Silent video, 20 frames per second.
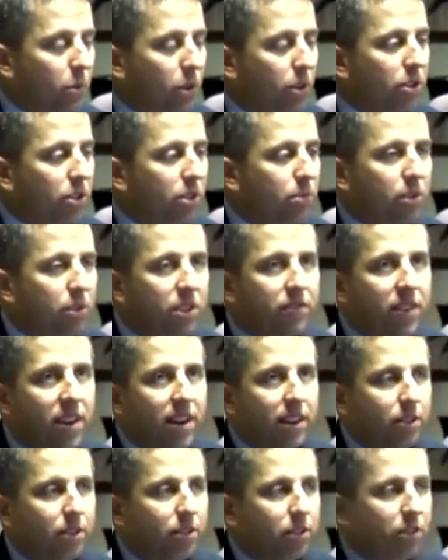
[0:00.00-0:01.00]
So what are some risk
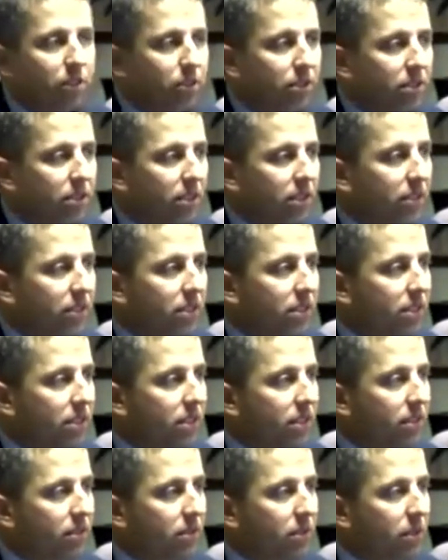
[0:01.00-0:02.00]
factors for C.
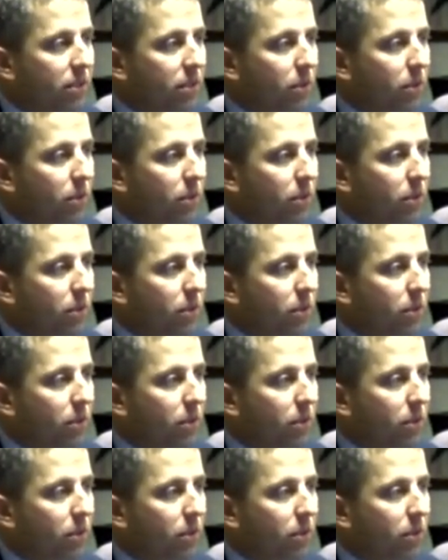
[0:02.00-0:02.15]
difficile?